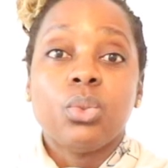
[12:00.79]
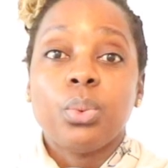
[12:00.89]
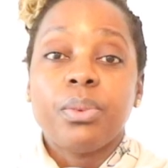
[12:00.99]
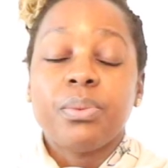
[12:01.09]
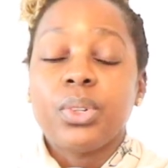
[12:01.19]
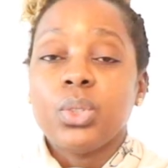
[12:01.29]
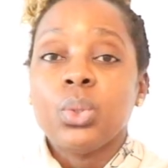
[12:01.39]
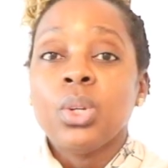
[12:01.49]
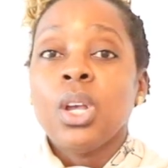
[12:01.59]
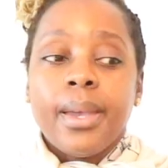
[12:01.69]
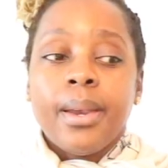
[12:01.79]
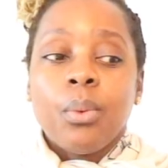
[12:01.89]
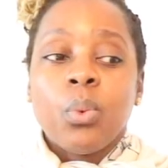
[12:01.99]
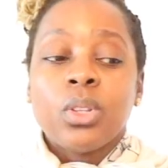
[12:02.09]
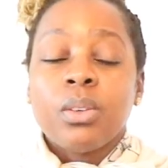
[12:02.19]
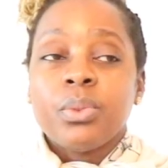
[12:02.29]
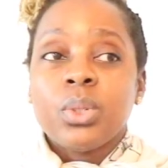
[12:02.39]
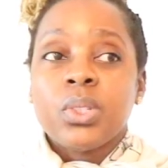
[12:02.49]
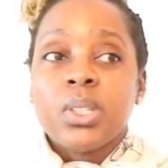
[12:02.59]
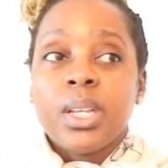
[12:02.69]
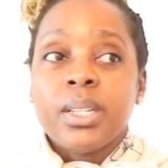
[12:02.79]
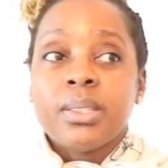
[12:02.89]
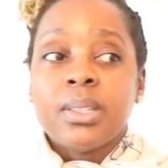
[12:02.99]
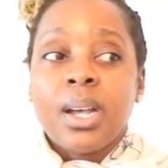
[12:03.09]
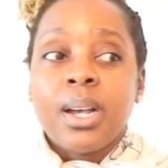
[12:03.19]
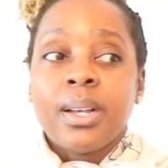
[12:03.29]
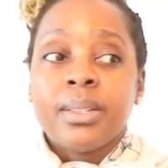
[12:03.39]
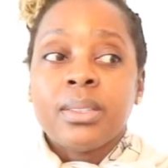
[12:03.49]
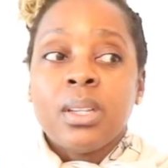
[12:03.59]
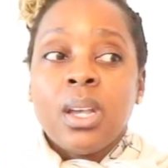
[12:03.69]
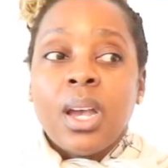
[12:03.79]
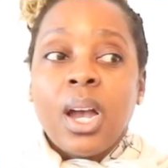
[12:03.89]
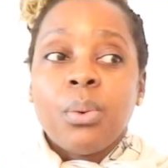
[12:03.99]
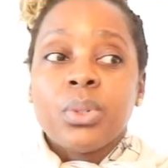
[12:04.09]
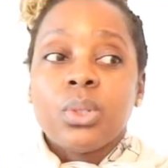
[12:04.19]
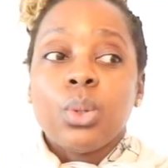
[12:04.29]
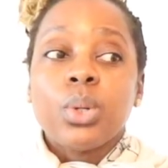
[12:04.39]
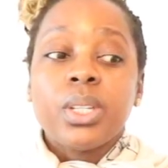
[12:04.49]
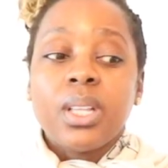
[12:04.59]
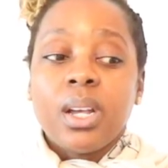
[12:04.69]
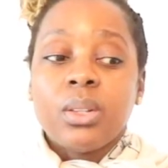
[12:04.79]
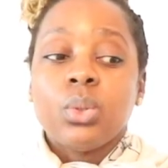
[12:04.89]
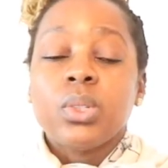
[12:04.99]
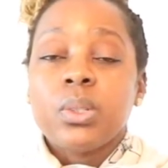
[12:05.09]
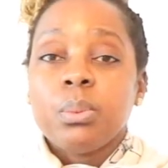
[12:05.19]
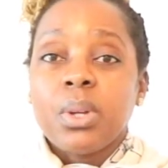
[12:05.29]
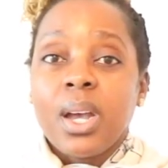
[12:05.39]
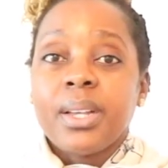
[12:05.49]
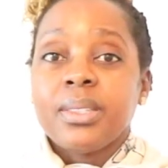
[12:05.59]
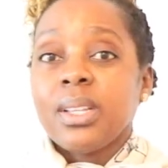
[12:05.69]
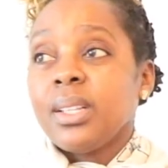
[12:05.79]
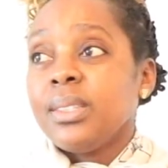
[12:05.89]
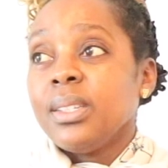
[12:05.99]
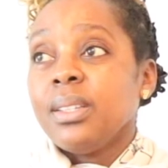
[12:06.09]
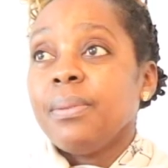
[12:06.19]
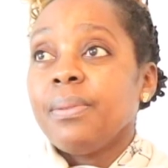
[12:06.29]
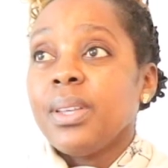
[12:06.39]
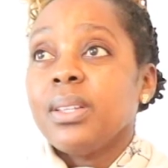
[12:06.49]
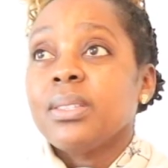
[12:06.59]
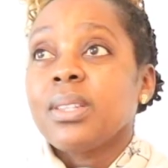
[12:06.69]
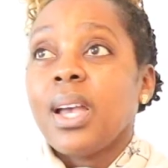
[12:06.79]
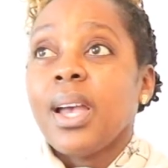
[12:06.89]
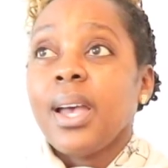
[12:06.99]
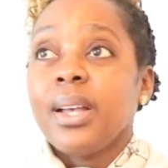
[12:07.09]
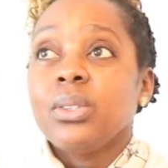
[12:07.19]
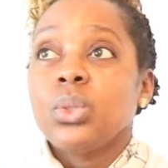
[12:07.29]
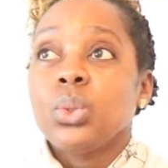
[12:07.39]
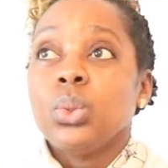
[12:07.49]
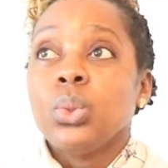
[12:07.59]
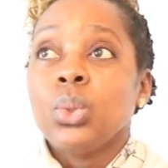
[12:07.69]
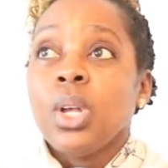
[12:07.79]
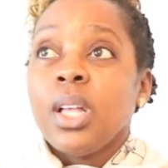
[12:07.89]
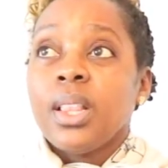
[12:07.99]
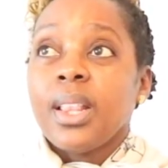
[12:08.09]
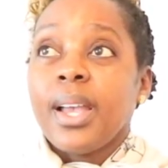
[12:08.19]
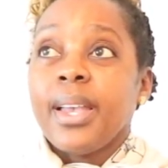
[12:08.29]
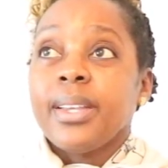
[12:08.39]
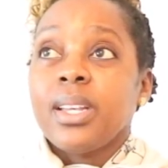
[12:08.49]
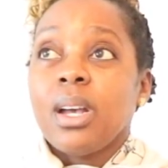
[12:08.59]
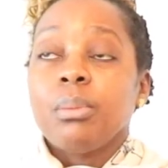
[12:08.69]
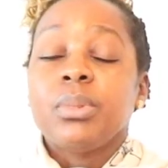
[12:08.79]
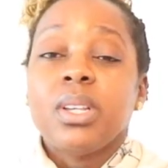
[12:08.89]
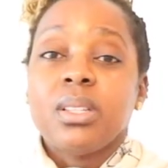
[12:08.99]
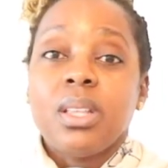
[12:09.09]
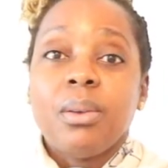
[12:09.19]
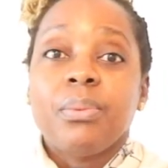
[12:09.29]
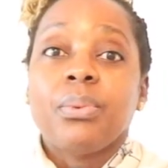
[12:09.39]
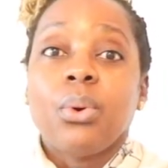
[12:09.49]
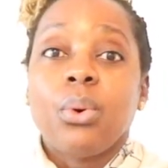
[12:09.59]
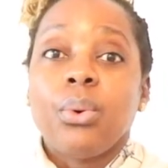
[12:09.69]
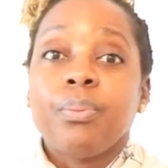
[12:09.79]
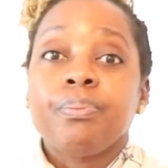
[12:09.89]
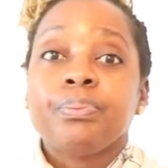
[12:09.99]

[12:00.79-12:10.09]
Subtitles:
doing for you. And one of those things that I was looking at, those guys that did the fence, I had to take them from